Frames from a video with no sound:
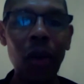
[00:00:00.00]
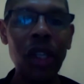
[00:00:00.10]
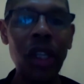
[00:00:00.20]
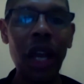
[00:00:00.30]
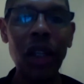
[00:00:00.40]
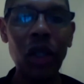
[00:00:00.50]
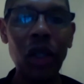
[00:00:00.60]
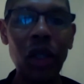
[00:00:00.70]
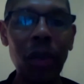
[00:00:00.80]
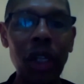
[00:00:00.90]
I would say
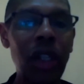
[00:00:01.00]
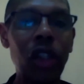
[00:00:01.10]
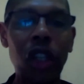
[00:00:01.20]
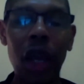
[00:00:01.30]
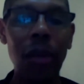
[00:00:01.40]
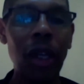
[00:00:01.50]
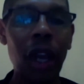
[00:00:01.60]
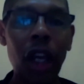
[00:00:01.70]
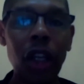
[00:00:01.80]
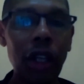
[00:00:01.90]
to him, listen,
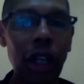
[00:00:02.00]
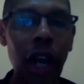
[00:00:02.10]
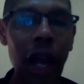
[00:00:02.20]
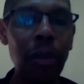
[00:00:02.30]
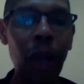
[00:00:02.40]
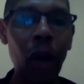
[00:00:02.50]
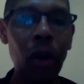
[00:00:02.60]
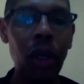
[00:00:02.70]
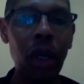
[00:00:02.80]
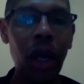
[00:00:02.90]
chairman, you're a great
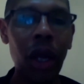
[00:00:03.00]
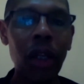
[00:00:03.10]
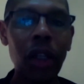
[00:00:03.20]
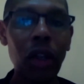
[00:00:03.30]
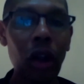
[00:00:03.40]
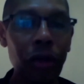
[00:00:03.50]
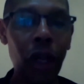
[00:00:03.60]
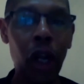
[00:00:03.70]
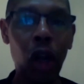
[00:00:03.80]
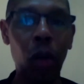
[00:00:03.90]
bloke. You love the
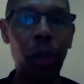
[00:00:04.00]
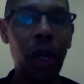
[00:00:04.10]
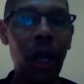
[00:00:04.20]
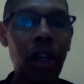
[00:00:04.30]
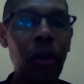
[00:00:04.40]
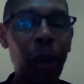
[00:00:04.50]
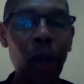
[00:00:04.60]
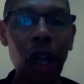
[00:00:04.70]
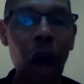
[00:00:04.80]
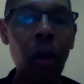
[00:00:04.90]
club. You've put
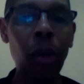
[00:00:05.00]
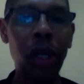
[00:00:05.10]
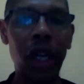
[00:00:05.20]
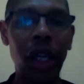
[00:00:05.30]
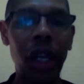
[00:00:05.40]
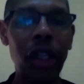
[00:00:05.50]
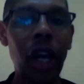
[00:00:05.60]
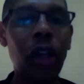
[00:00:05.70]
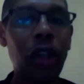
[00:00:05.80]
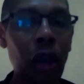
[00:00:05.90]
a lot of money in it.
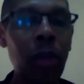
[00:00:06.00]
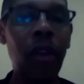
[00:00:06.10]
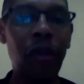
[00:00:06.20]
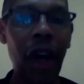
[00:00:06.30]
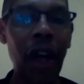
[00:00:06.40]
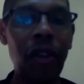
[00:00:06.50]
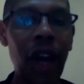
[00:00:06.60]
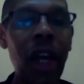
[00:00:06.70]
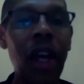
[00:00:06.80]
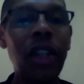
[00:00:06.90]
Do me a
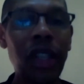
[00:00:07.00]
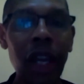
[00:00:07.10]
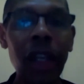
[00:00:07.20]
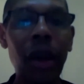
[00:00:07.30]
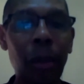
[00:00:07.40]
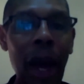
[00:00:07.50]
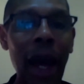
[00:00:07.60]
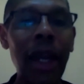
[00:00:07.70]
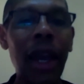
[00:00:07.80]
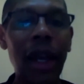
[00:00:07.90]
favour, sit in the
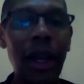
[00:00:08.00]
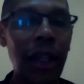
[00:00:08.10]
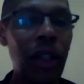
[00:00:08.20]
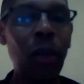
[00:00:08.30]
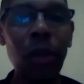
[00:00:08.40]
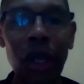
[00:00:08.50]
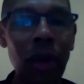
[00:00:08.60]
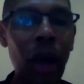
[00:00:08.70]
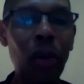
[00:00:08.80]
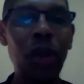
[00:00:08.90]
back, get somebody
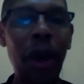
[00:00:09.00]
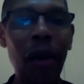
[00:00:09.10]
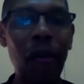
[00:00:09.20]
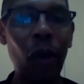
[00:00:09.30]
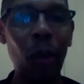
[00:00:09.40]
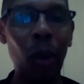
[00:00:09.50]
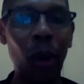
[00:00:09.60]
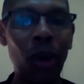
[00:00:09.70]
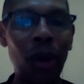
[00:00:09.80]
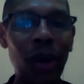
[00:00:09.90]
who knows about
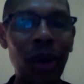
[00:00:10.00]
football.